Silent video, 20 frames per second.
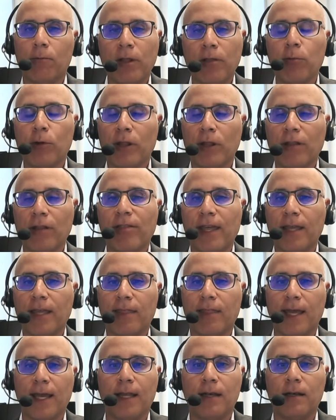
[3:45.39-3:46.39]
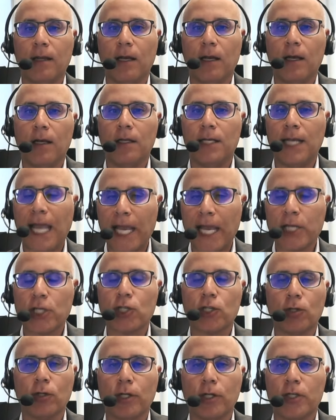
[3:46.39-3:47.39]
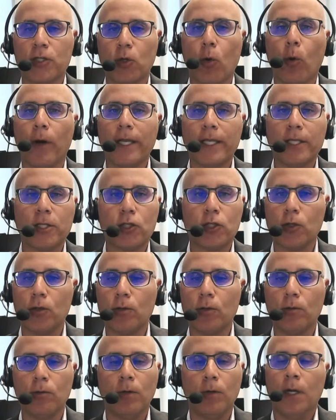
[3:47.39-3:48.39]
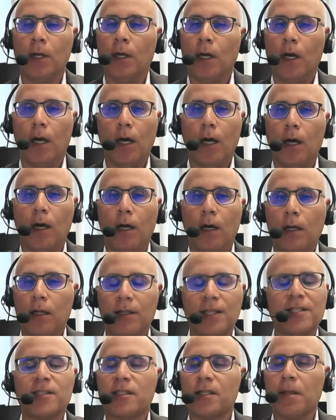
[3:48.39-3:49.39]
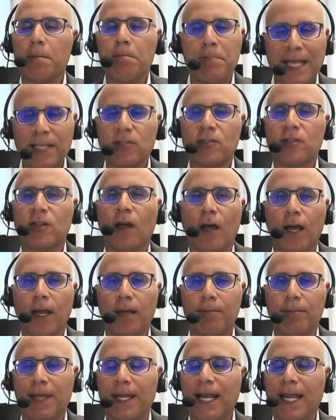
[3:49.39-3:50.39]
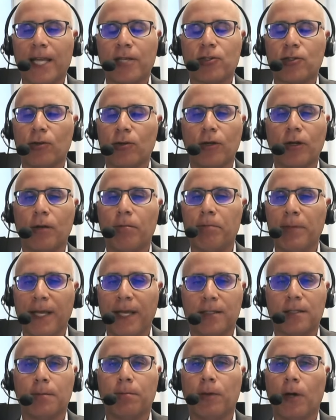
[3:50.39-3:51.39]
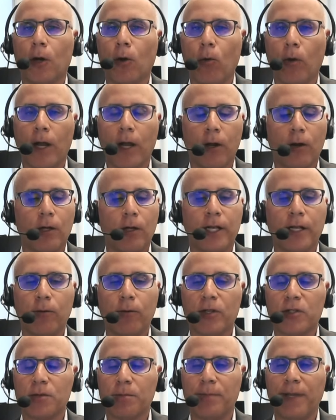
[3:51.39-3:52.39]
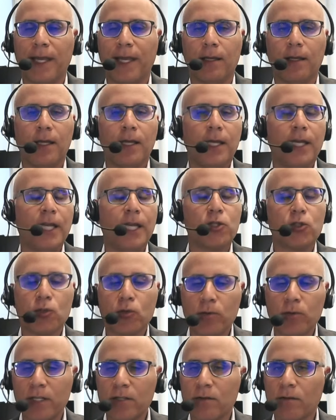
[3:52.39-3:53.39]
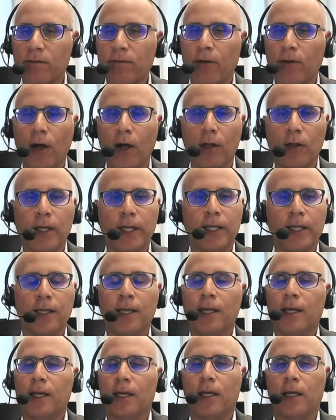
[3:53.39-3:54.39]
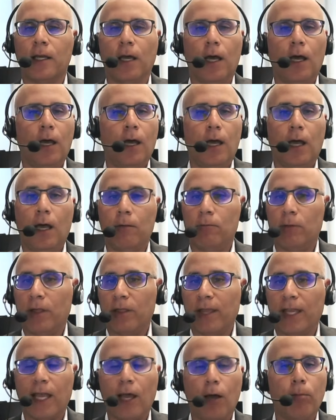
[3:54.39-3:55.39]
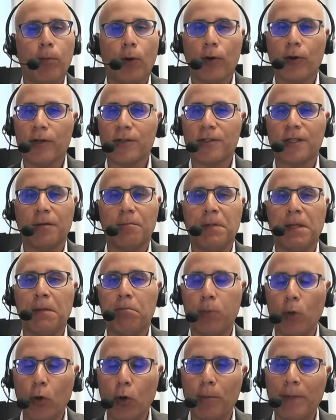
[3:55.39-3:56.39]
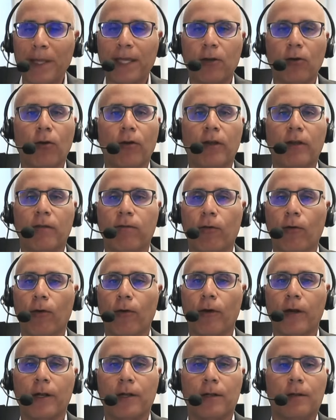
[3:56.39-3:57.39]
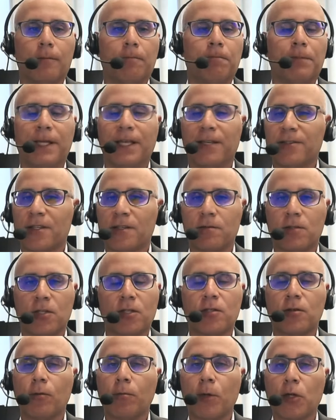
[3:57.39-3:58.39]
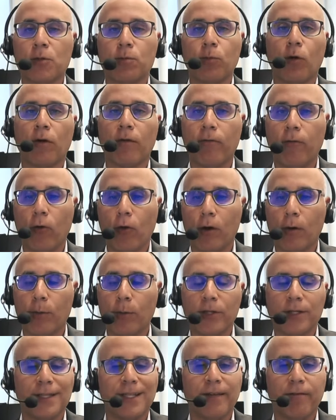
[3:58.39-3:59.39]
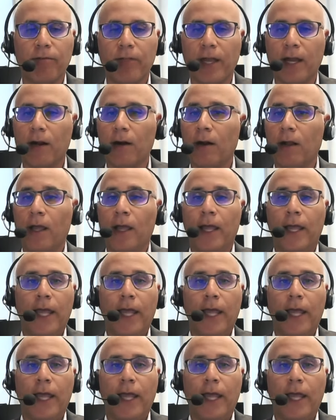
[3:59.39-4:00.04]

We really think that uh, National is going to. Uh, this is the best time that National could have picked to acquire Canadian Western Bank. Interest rates are falling. Uh, we think Alberta is going to be booming going forward because it's just so much more affordable to live there.